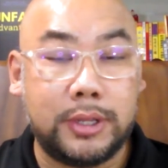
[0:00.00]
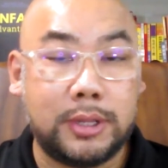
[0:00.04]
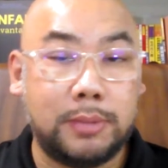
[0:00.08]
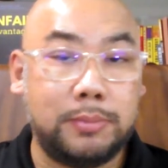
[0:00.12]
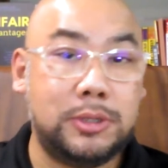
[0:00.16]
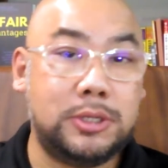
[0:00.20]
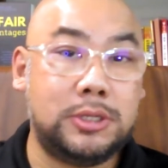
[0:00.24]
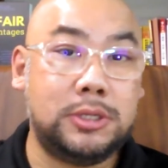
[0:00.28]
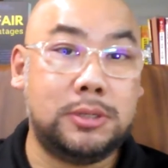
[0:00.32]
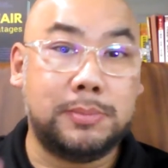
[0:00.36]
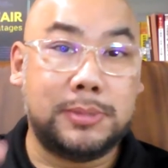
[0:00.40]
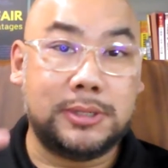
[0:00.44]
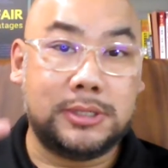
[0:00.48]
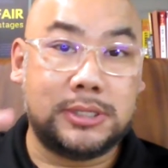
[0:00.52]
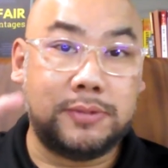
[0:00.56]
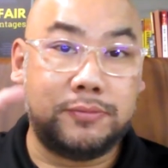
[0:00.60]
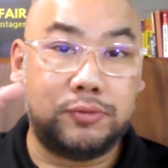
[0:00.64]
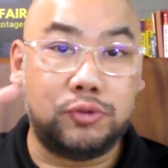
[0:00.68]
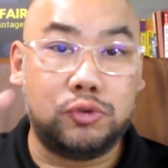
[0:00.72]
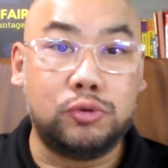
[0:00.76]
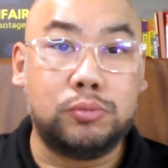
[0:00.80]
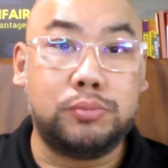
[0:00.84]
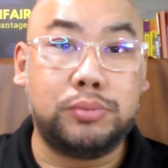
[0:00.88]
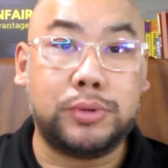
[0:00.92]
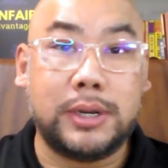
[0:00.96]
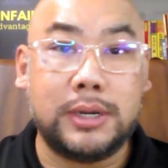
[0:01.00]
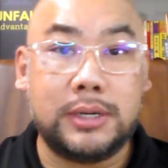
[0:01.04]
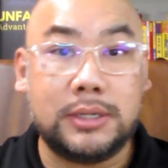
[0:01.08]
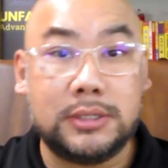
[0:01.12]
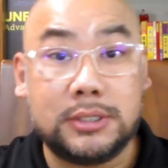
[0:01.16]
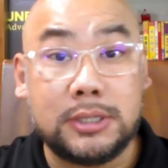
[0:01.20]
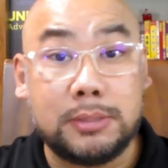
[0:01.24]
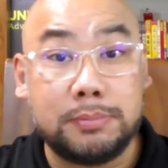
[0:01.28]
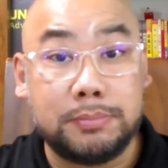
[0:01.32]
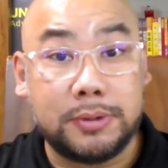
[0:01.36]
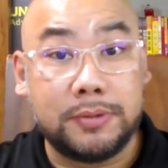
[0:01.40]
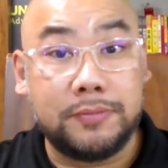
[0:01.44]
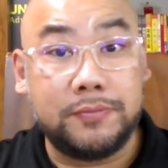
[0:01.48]
That means he must have 2 brothers
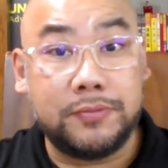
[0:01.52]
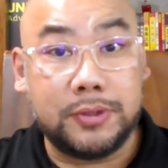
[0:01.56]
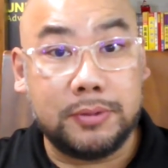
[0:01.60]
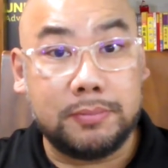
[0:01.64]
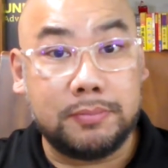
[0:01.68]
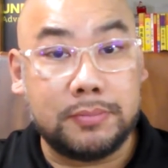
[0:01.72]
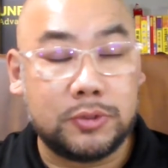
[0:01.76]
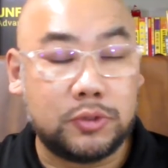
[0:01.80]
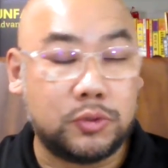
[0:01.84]
above him,